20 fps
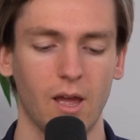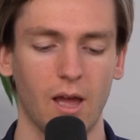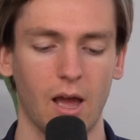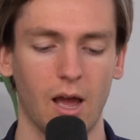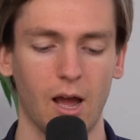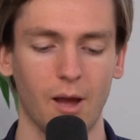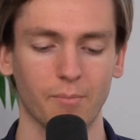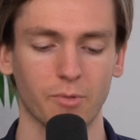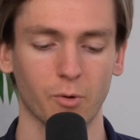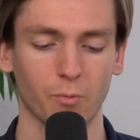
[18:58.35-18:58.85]

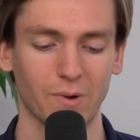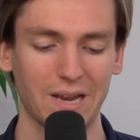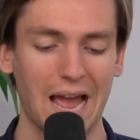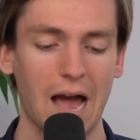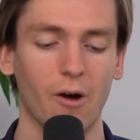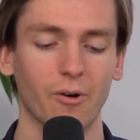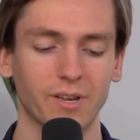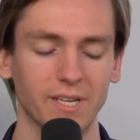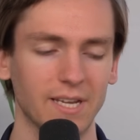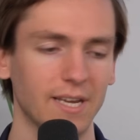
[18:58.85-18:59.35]
The
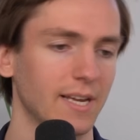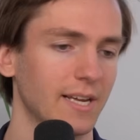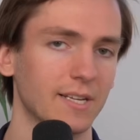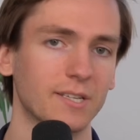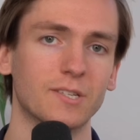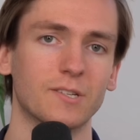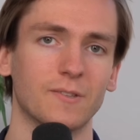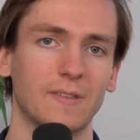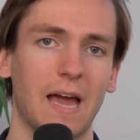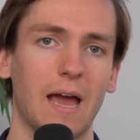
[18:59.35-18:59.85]
reality
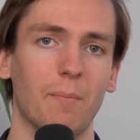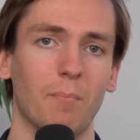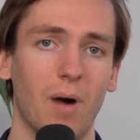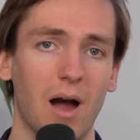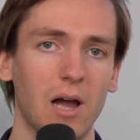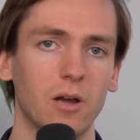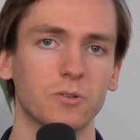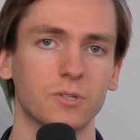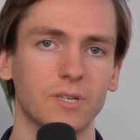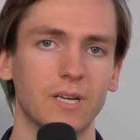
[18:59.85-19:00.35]
is that
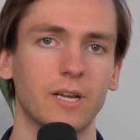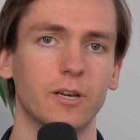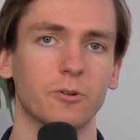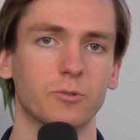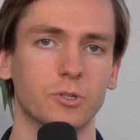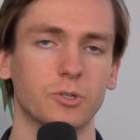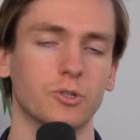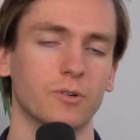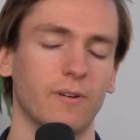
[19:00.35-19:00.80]
Miles Sanders and